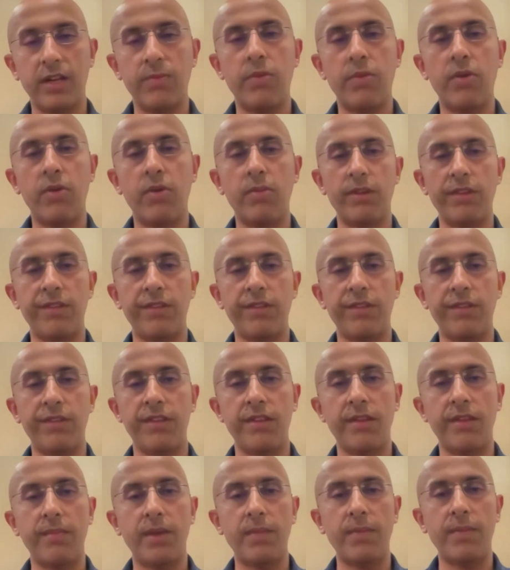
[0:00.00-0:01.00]
and second appointments.
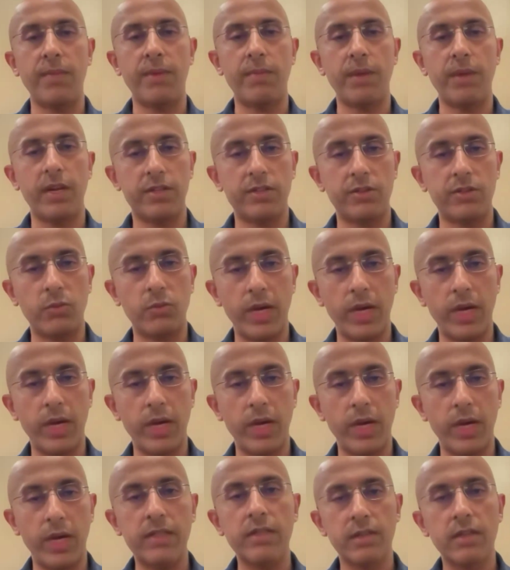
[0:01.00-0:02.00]
It may be better to
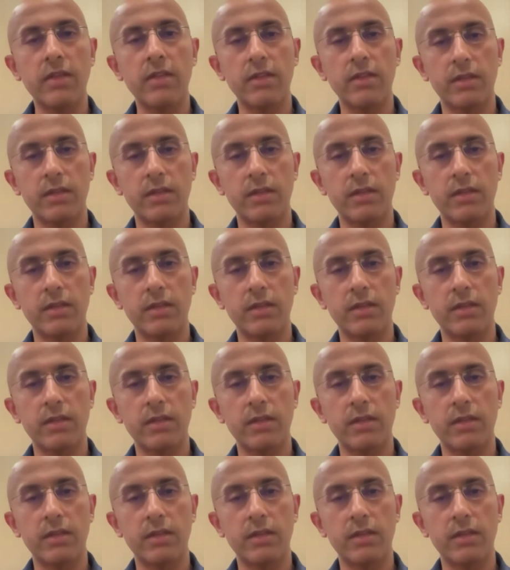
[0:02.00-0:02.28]
wait.